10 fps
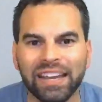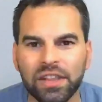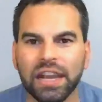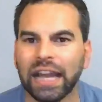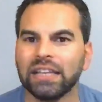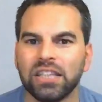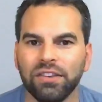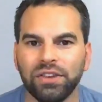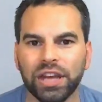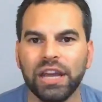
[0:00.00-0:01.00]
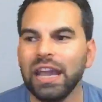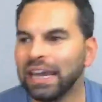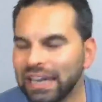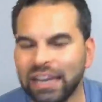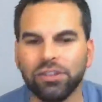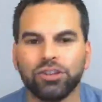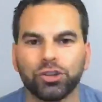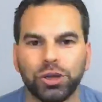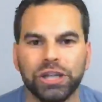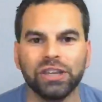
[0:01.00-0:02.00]
in the negativity and in the
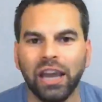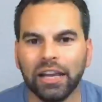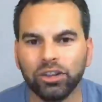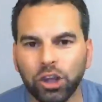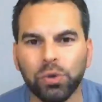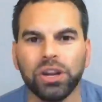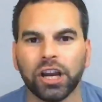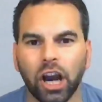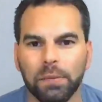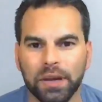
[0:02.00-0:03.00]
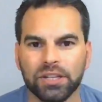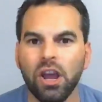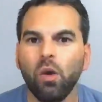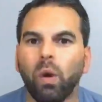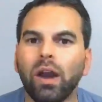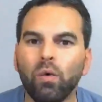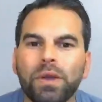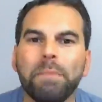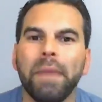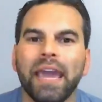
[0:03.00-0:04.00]
streets and doing the garbage. Why don't
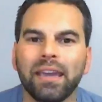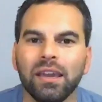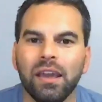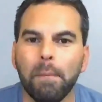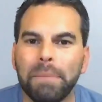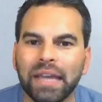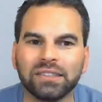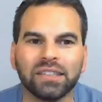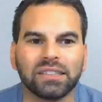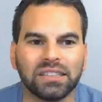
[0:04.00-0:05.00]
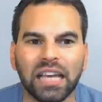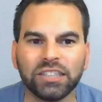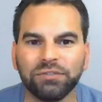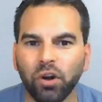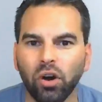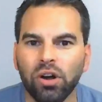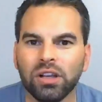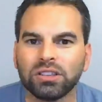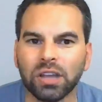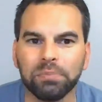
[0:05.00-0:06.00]
we make being successful
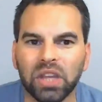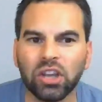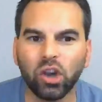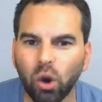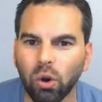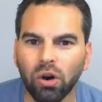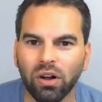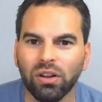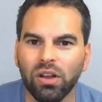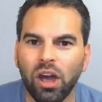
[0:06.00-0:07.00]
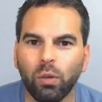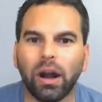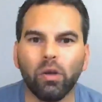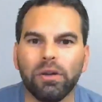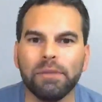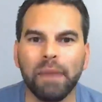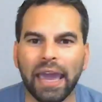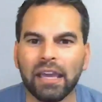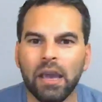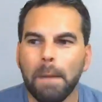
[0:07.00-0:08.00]
something cool? Why don't we
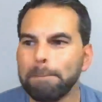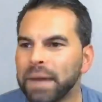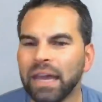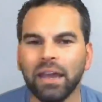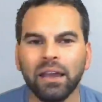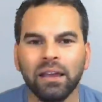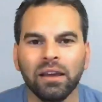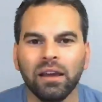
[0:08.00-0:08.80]
make being